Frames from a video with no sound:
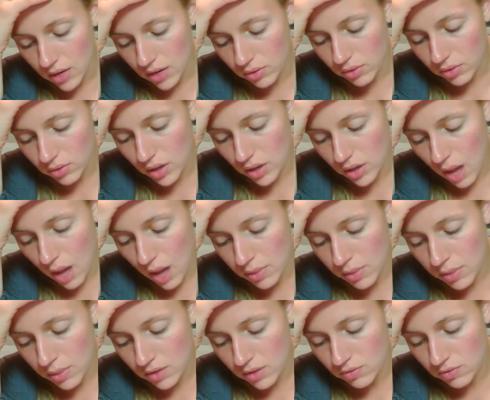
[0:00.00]
And 3. A
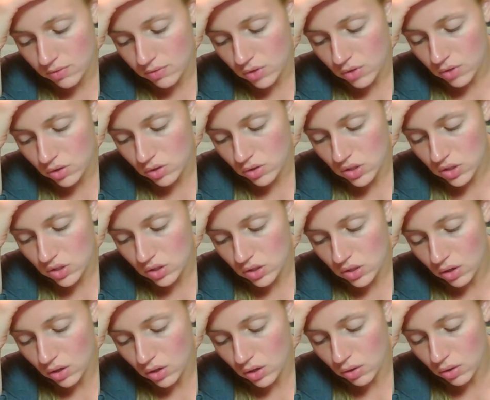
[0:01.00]
copy of notice
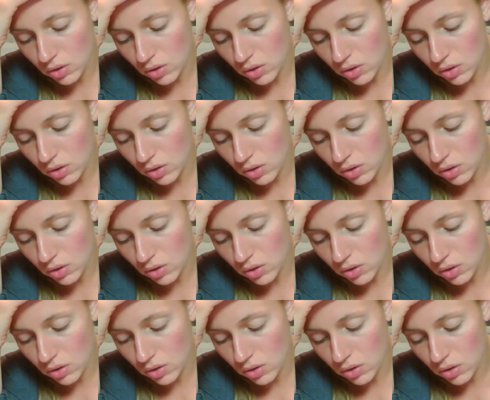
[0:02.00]
to the